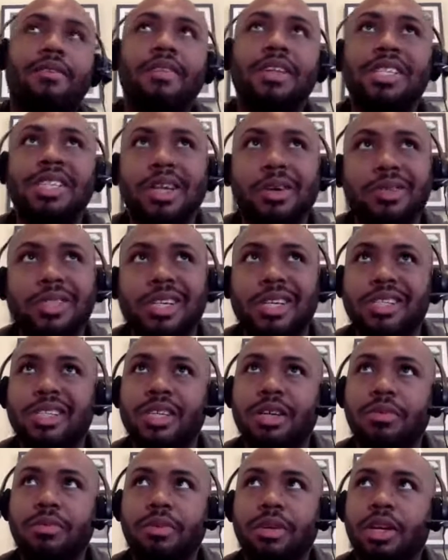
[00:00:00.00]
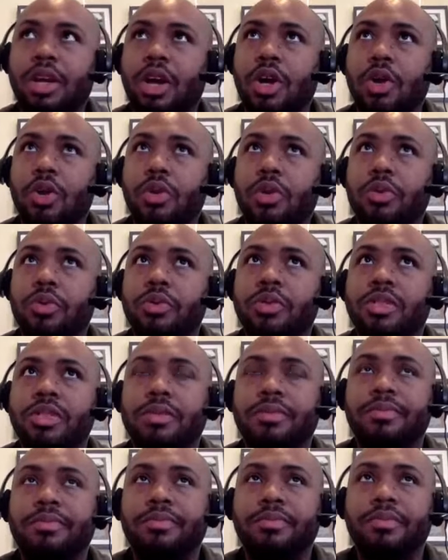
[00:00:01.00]
The tier system
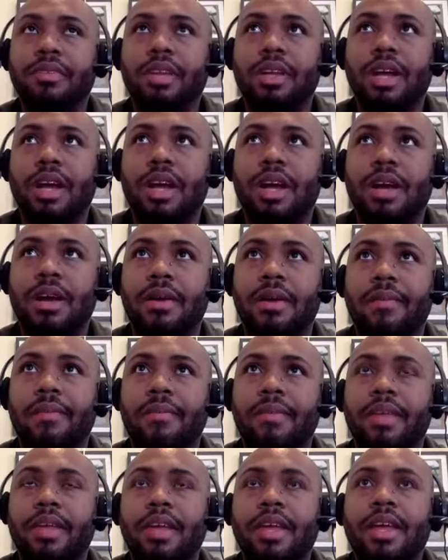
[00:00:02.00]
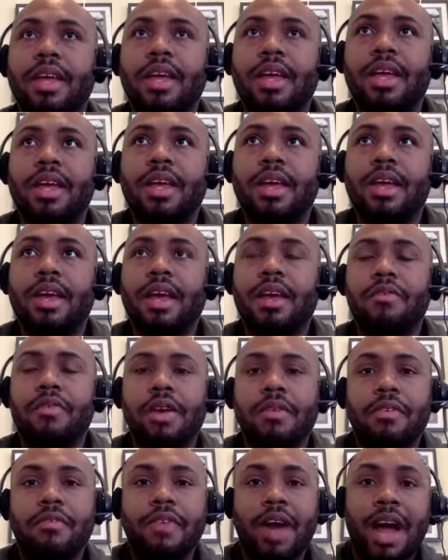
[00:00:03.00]
goes, um, if
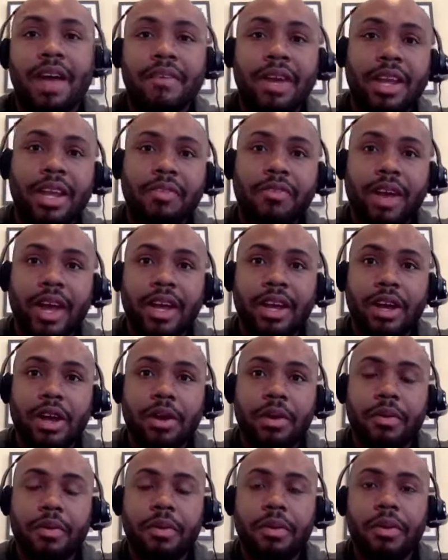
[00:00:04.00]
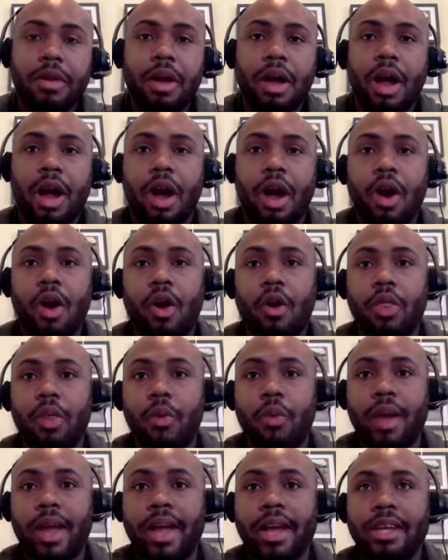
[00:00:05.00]
you have a 580 FICO all the
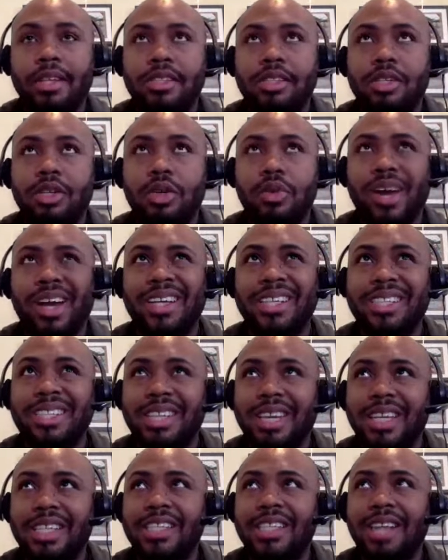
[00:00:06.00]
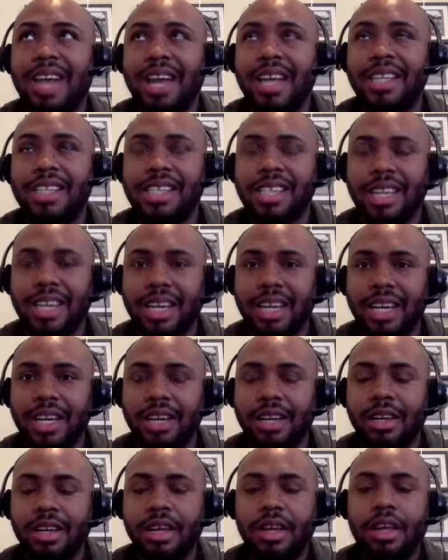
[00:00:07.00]
way to a
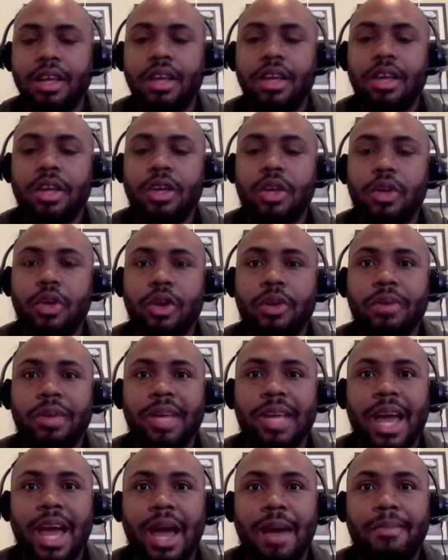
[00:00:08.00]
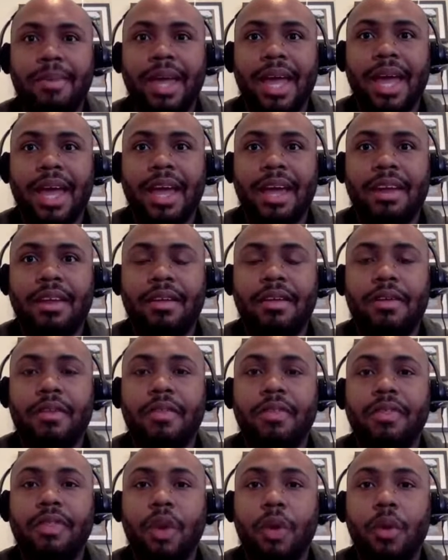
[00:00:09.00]
619, you're going to be capped at
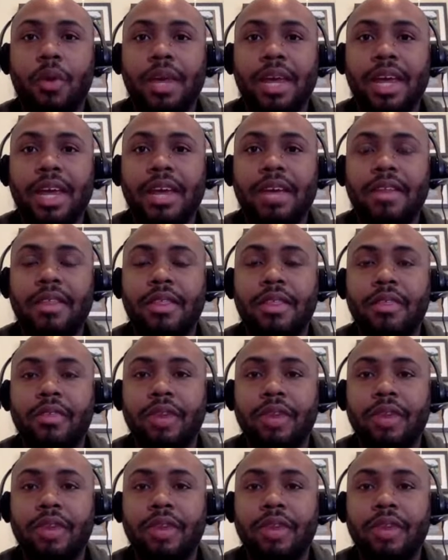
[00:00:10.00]
33%